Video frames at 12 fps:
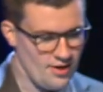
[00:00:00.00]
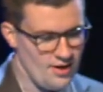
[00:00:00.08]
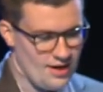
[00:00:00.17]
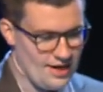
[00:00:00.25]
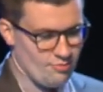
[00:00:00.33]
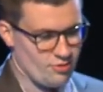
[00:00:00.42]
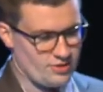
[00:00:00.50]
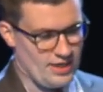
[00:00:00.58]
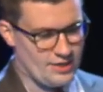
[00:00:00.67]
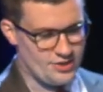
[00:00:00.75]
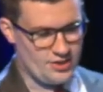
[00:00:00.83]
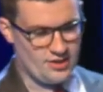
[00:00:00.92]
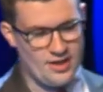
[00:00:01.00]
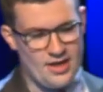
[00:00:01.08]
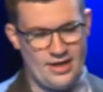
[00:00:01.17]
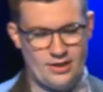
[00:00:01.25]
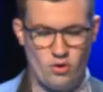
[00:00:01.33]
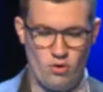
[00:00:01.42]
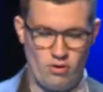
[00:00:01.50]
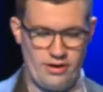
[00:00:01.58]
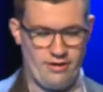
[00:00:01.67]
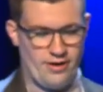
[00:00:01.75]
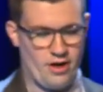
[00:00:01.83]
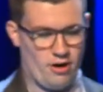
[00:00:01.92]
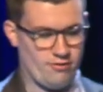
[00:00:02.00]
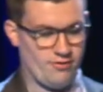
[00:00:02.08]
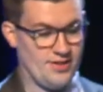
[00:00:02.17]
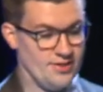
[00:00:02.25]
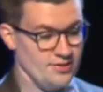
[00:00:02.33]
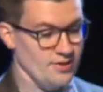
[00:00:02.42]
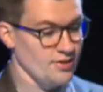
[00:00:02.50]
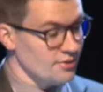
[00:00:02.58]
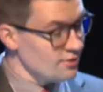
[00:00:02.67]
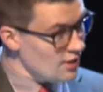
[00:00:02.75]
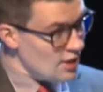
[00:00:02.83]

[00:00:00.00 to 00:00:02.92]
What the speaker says: hypertension, and coronary artery disease.